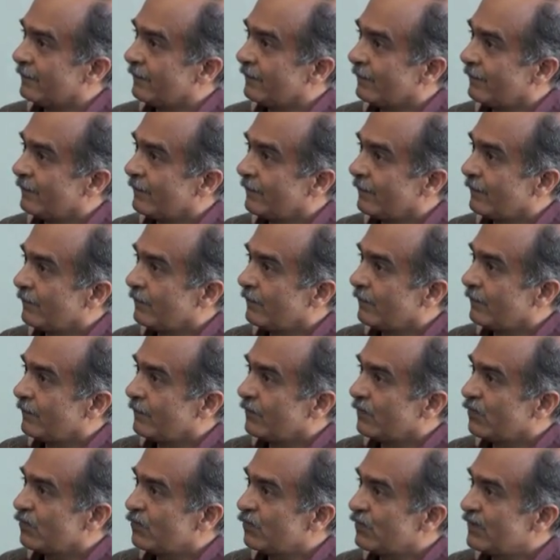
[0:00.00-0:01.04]

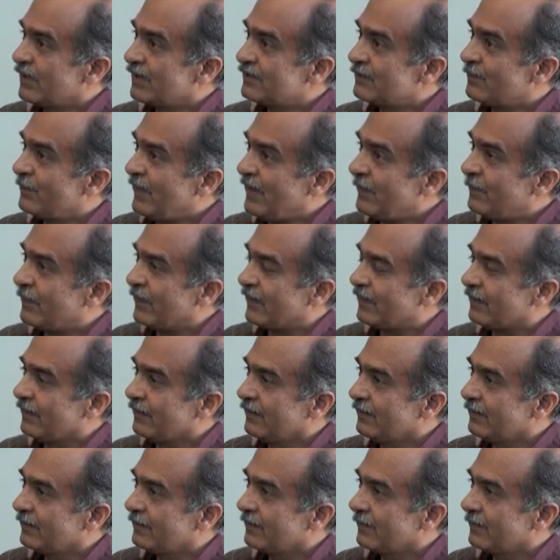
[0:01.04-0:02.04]
to these people.